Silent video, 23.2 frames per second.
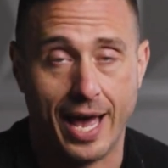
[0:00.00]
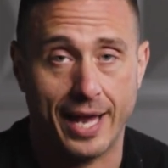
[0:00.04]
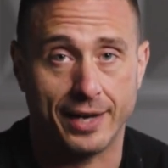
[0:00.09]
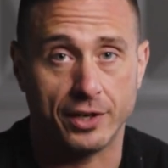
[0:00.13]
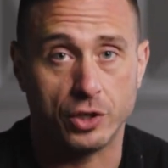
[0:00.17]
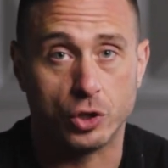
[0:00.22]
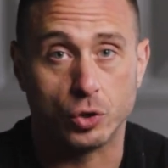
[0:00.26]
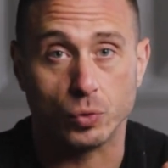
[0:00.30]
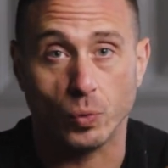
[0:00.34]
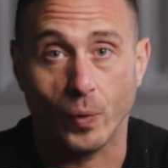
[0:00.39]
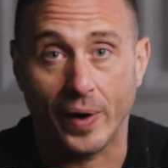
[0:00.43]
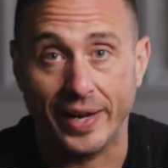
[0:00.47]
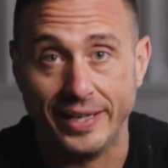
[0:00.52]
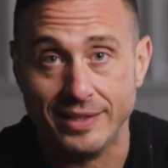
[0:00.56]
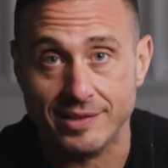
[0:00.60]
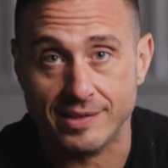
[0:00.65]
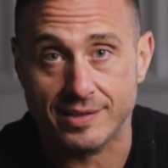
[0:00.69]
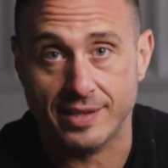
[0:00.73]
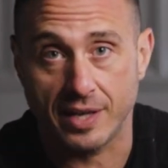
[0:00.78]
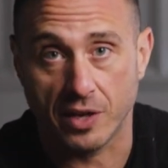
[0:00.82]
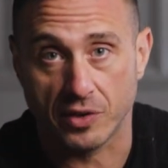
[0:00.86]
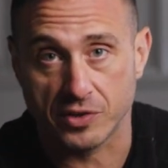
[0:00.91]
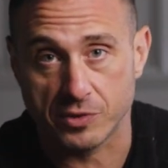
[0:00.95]
and great
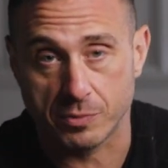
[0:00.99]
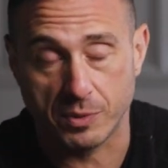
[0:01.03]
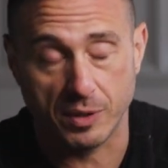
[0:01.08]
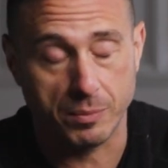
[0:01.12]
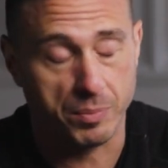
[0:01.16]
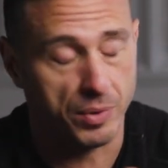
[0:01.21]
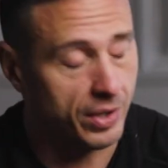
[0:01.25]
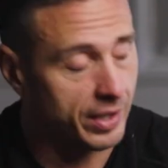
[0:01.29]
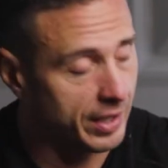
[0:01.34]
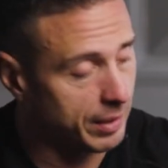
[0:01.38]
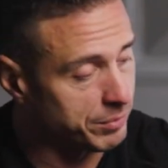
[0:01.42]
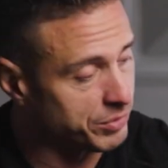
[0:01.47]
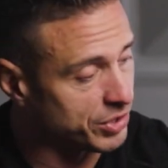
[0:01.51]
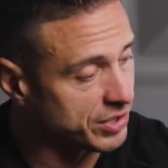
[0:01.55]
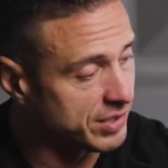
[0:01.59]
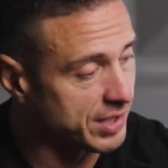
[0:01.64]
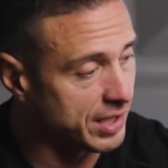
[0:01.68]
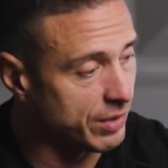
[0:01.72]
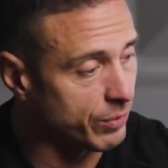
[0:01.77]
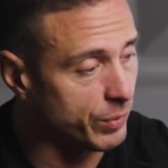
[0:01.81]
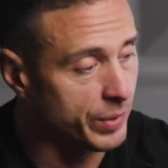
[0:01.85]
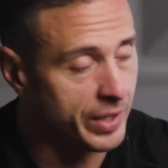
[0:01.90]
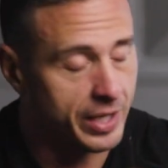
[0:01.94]
salespeople, and I'm
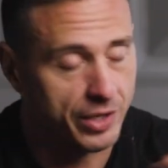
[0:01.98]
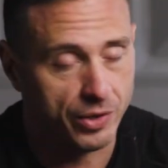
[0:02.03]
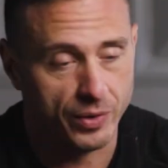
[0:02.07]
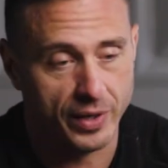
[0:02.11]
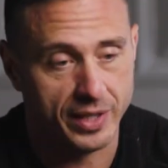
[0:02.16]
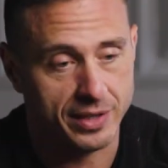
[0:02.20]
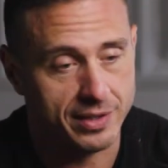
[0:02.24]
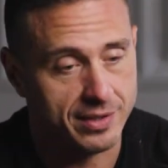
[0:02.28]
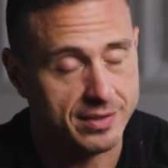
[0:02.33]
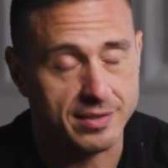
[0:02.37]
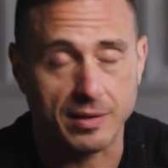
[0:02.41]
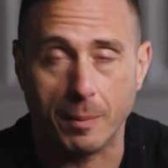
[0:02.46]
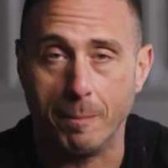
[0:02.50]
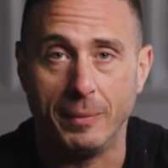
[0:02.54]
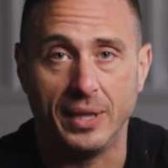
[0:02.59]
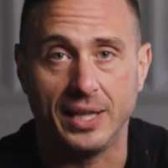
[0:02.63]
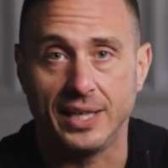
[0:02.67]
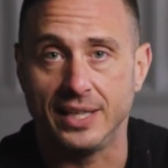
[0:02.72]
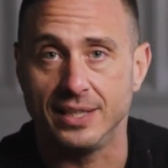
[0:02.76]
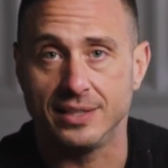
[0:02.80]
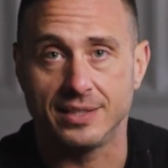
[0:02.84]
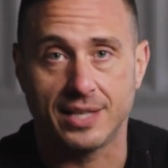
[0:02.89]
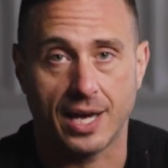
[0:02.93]
just gonna reiterate this a
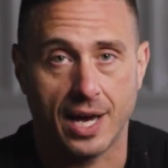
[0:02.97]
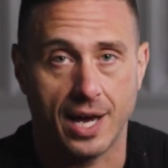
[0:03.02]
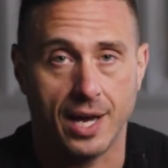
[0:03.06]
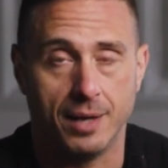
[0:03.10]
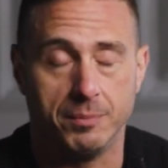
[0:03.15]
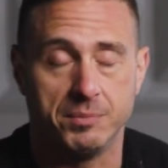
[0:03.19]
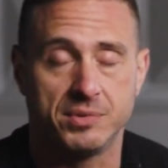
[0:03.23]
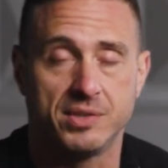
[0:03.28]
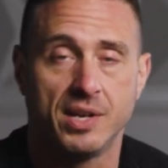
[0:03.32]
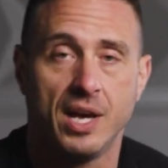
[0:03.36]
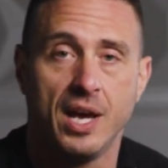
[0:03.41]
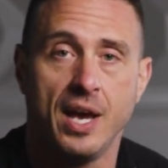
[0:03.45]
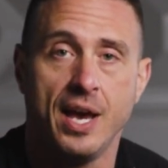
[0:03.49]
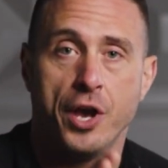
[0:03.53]
million times,